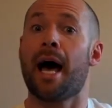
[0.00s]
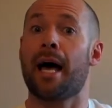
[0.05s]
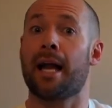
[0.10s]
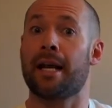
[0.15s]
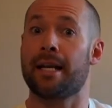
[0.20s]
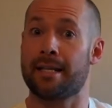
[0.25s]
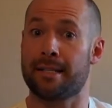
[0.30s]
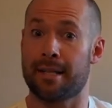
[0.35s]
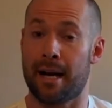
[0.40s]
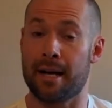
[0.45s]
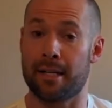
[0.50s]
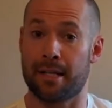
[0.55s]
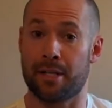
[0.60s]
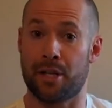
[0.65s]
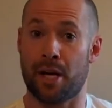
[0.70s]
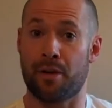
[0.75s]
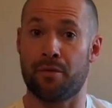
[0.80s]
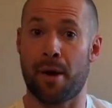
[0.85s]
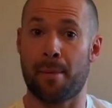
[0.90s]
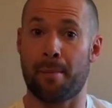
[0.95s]
And I started to
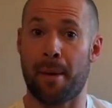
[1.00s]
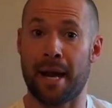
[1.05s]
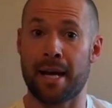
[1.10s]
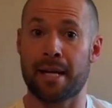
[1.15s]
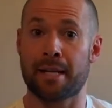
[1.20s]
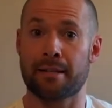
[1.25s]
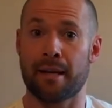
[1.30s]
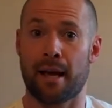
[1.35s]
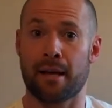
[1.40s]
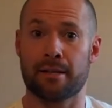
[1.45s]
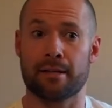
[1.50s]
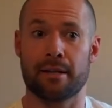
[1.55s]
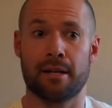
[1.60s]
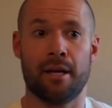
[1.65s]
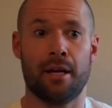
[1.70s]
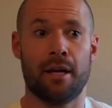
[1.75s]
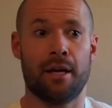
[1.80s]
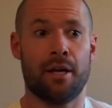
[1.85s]
generate panic attacks.